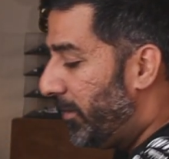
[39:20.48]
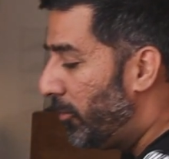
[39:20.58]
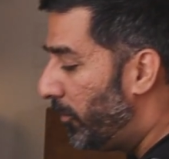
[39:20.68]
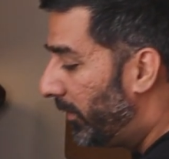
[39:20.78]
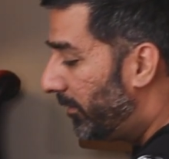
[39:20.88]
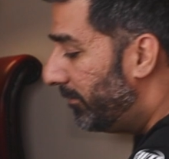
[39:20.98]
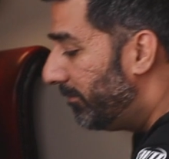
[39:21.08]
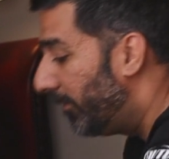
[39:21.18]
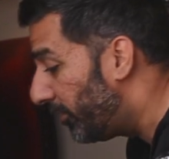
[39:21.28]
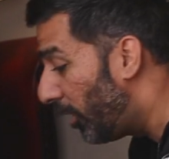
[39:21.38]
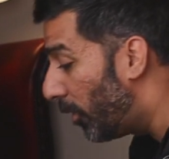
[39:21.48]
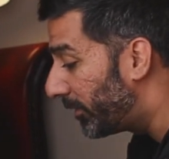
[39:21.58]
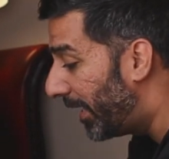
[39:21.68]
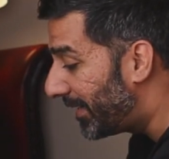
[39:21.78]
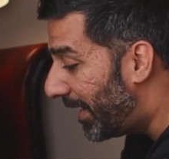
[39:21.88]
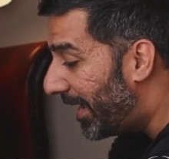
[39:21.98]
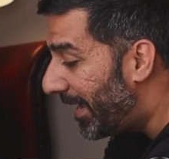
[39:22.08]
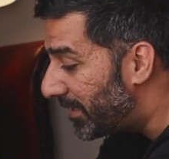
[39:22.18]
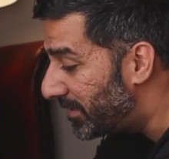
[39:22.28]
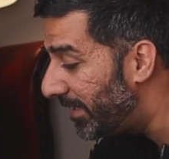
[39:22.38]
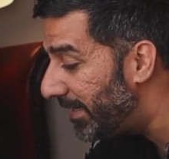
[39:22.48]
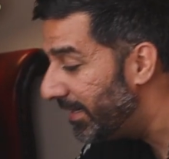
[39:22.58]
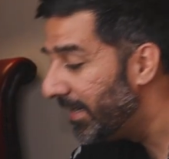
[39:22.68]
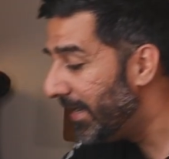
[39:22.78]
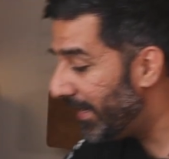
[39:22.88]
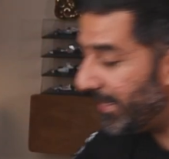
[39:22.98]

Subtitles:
you will know that I actually